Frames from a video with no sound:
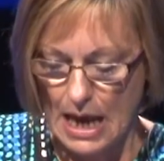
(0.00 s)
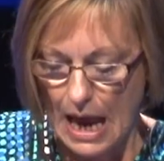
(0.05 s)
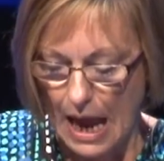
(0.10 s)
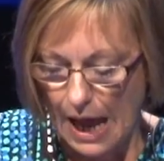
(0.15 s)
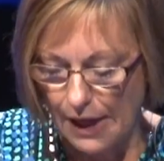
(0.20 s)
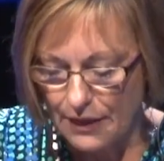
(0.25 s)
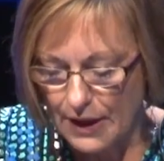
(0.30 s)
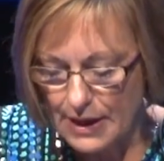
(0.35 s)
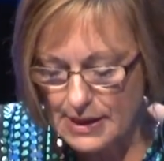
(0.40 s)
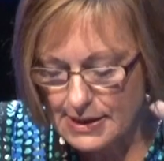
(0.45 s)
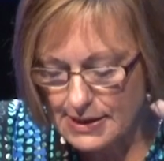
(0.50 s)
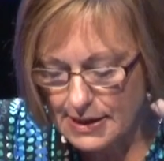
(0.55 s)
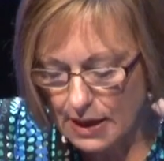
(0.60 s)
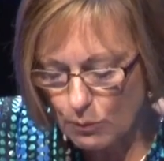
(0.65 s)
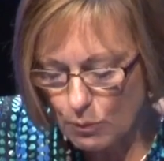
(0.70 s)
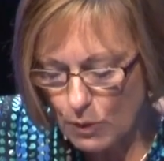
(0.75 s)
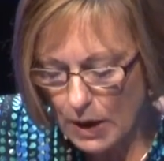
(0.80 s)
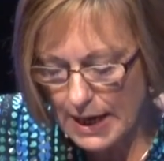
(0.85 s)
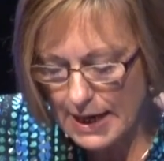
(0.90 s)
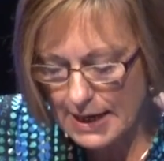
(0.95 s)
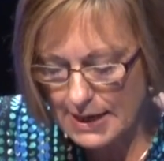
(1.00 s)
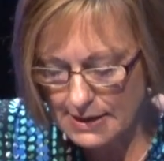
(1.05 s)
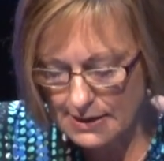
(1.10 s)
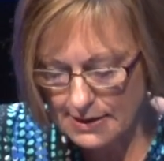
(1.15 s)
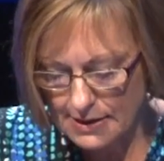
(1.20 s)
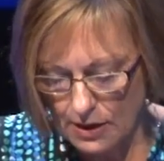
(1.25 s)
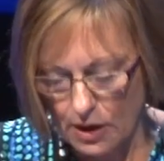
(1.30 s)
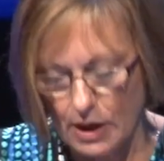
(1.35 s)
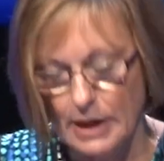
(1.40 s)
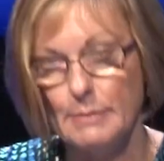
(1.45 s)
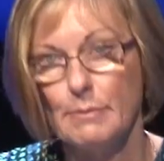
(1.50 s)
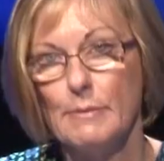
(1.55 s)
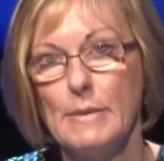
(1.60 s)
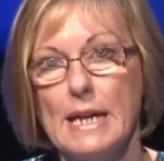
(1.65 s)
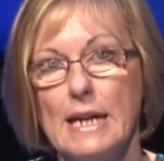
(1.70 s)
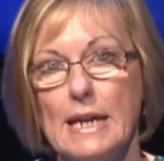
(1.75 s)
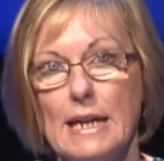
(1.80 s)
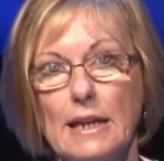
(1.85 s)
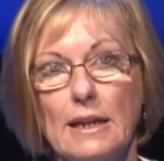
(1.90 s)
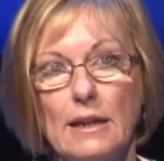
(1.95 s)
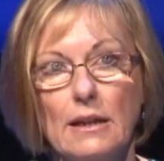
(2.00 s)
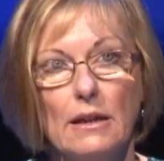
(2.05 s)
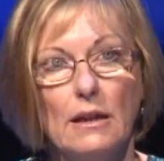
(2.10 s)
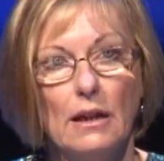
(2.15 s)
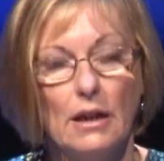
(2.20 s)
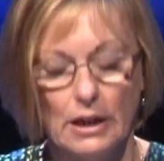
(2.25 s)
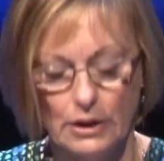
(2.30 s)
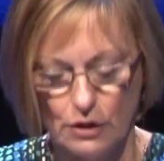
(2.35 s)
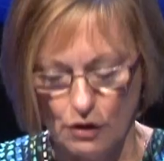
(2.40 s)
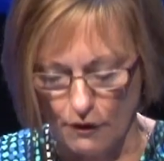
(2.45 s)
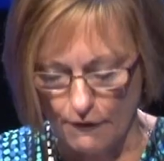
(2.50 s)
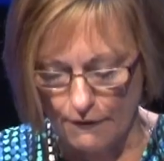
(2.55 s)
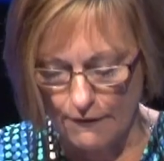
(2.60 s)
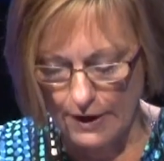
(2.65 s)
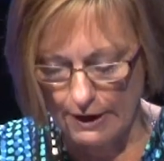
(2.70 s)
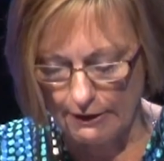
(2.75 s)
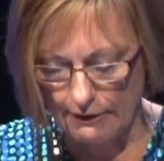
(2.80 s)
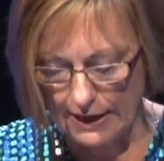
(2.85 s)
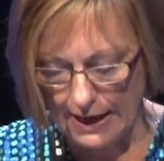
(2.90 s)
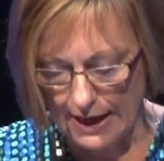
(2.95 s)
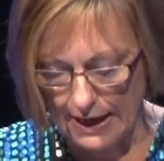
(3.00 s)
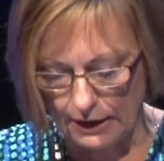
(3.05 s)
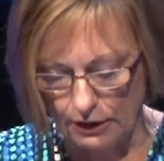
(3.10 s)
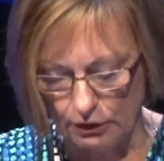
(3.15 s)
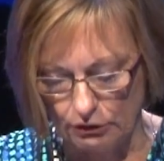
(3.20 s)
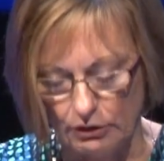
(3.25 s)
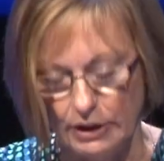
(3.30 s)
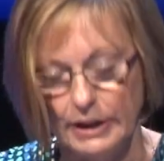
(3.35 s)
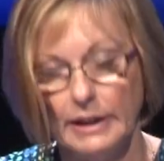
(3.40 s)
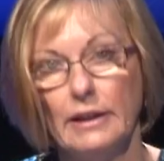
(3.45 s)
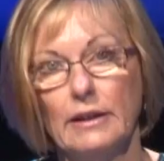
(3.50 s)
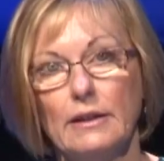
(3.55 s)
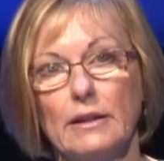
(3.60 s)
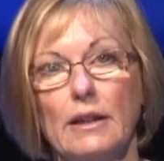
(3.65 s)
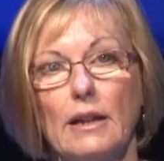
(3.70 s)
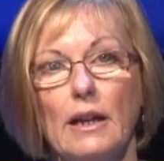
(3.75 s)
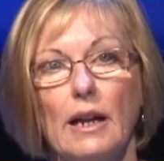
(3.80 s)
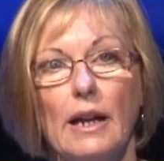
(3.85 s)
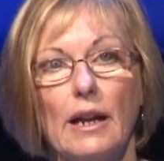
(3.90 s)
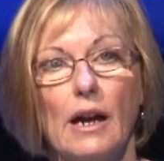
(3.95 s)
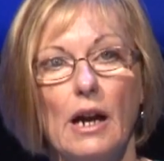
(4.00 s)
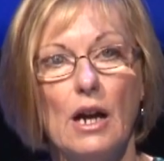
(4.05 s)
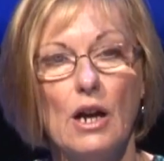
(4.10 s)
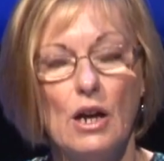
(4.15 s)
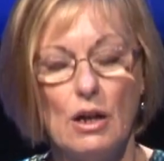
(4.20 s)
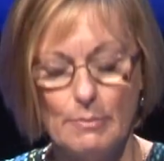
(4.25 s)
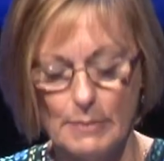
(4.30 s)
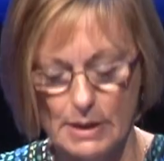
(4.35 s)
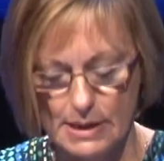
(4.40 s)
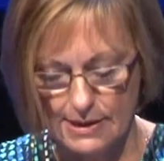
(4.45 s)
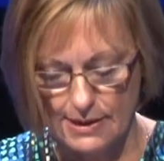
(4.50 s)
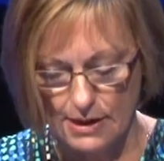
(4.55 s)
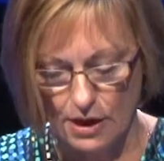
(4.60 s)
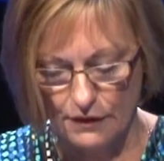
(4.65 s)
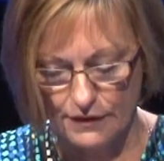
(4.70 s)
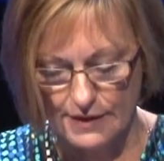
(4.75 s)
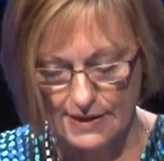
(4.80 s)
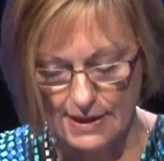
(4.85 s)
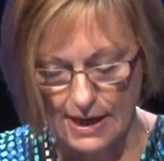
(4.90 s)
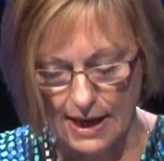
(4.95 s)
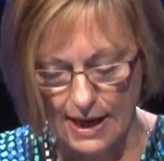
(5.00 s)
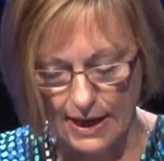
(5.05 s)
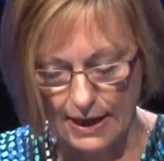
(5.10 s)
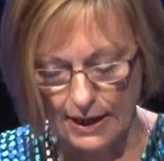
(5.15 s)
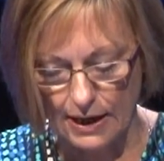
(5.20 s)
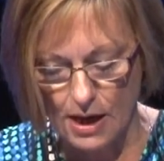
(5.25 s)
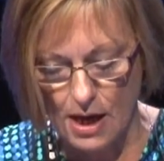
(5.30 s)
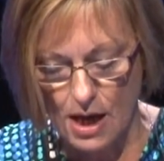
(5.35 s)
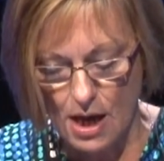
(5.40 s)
And then somewhere inside me, I got very angry. and I heard myself say,